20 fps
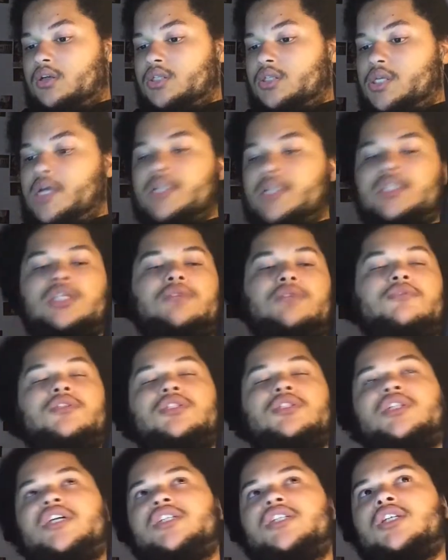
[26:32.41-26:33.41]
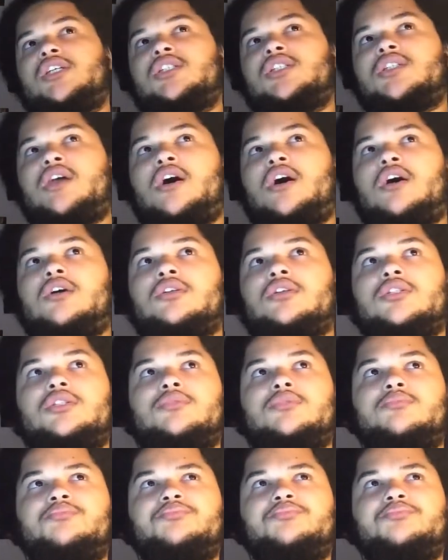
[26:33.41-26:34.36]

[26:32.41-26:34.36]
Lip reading: John Cena versus AJ Styles.